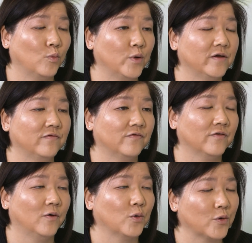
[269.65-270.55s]
We've
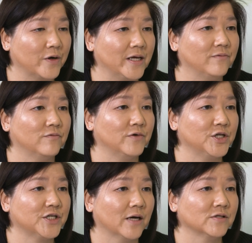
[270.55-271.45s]
already
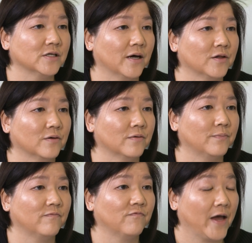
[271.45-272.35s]
reached out to other
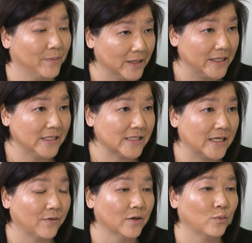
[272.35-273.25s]
families
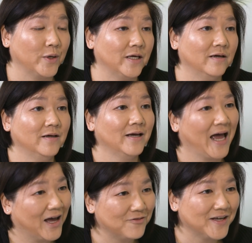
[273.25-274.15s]
now that we
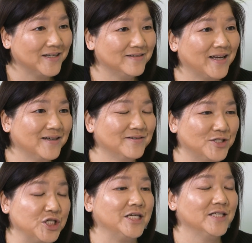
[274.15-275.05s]
have a
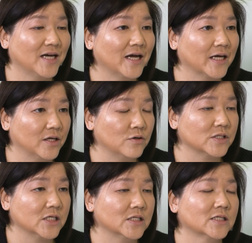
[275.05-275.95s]
gene
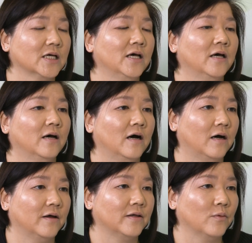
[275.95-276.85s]
diagnosis,
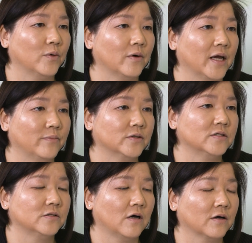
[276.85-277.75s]
that we're able
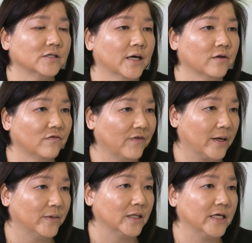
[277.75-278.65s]
to talk to other
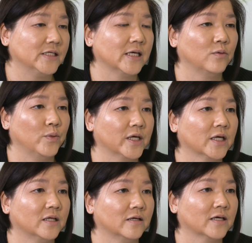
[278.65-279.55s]
families, and we
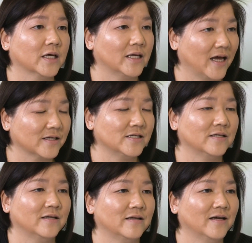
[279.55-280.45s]
can connect
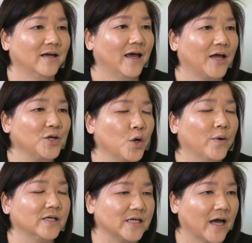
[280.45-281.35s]
and know
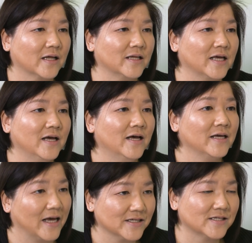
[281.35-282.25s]
exactly,
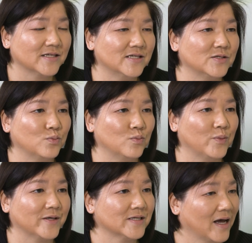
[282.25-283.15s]
yes, this is
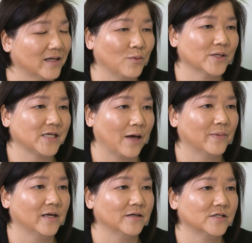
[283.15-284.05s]
exactly what's
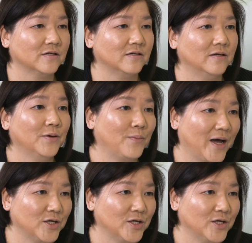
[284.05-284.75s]
happening to my